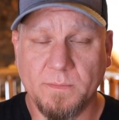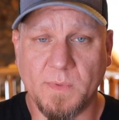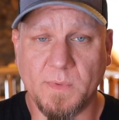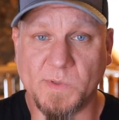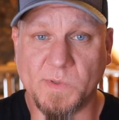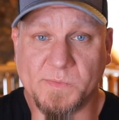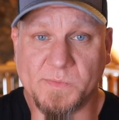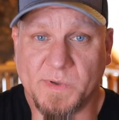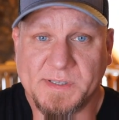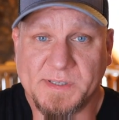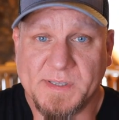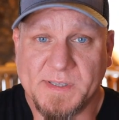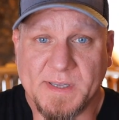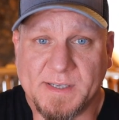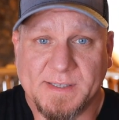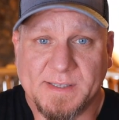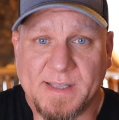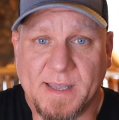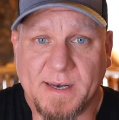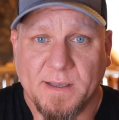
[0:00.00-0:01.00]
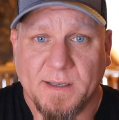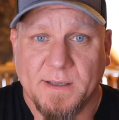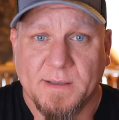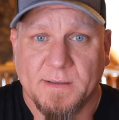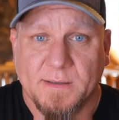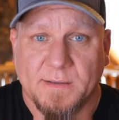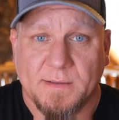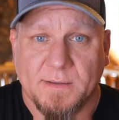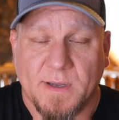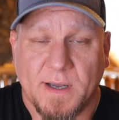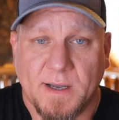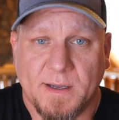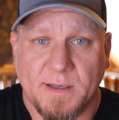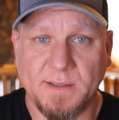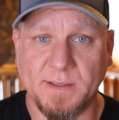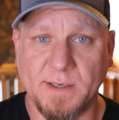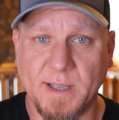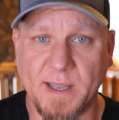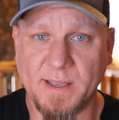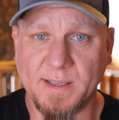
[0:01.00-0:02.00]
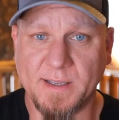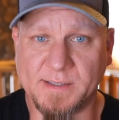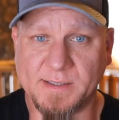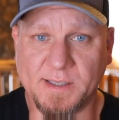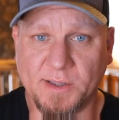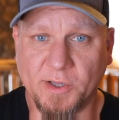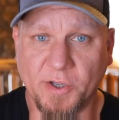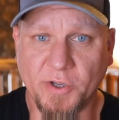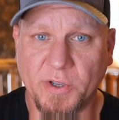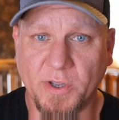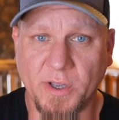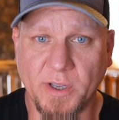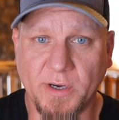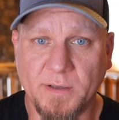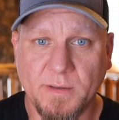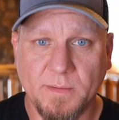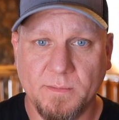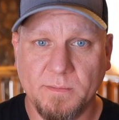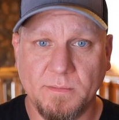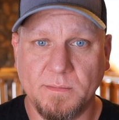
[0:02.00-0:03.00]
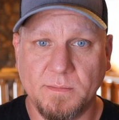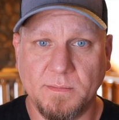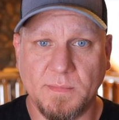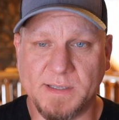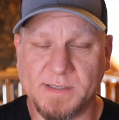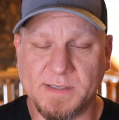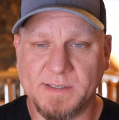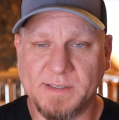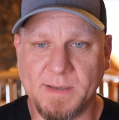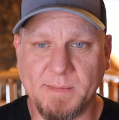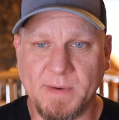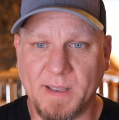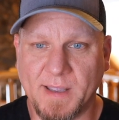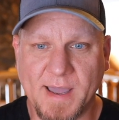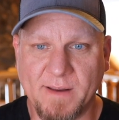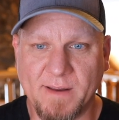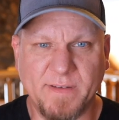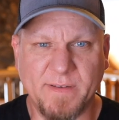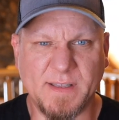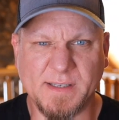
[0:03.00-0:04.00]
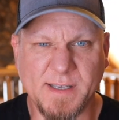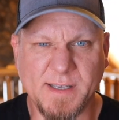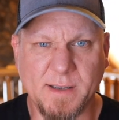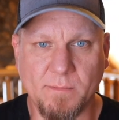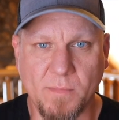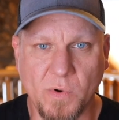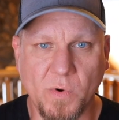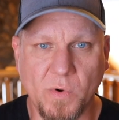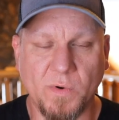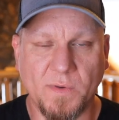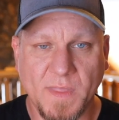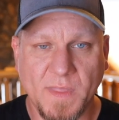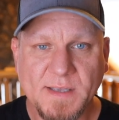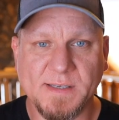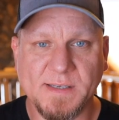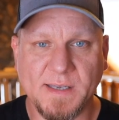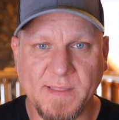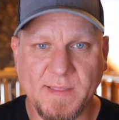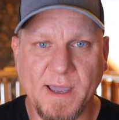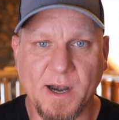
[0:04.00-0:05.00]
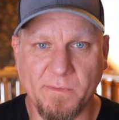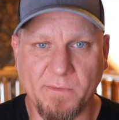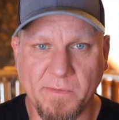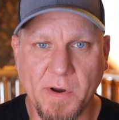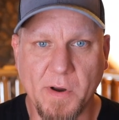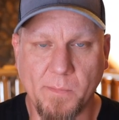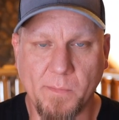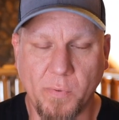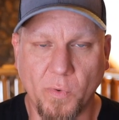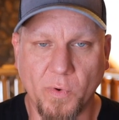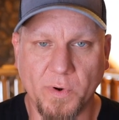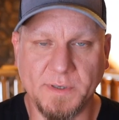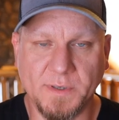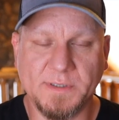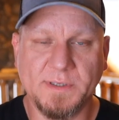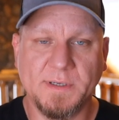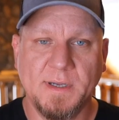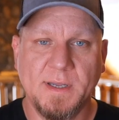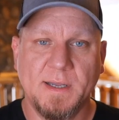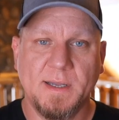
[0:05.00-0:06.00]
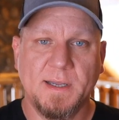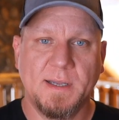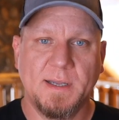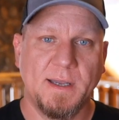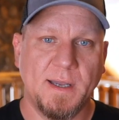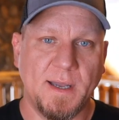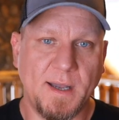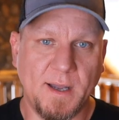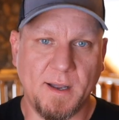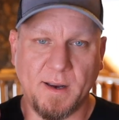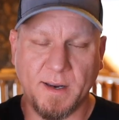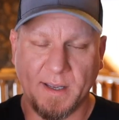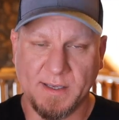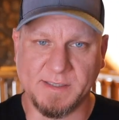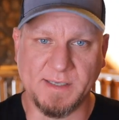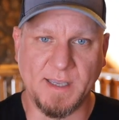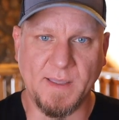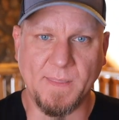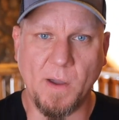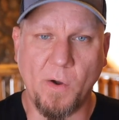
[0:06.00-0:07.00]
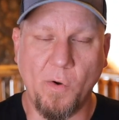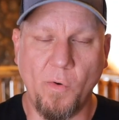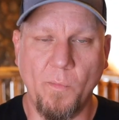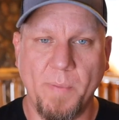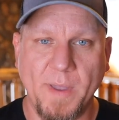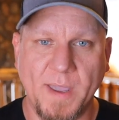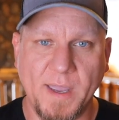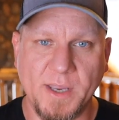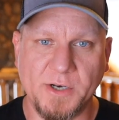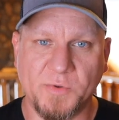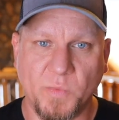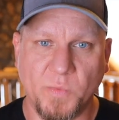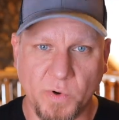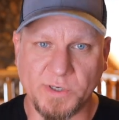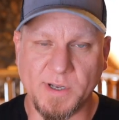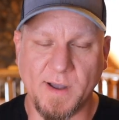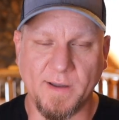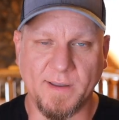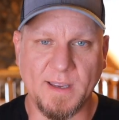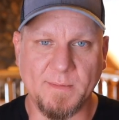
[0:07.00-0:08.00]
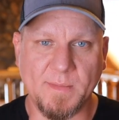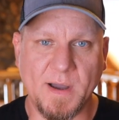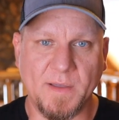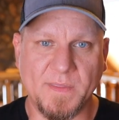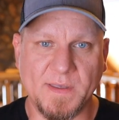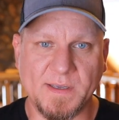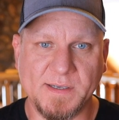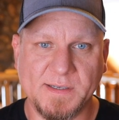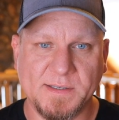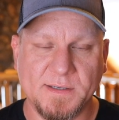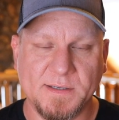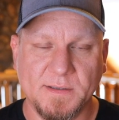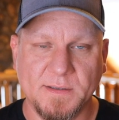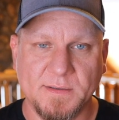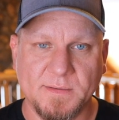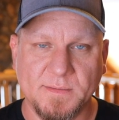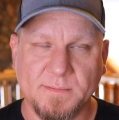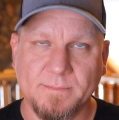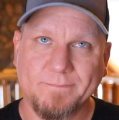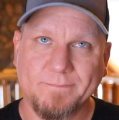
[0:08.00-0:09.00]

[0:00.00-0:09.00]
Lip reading: What's the aesthetic? Does it look good? Does it seem to kind of fit the same mood? Things like that are very important. Because again, the homepage, we're talking about this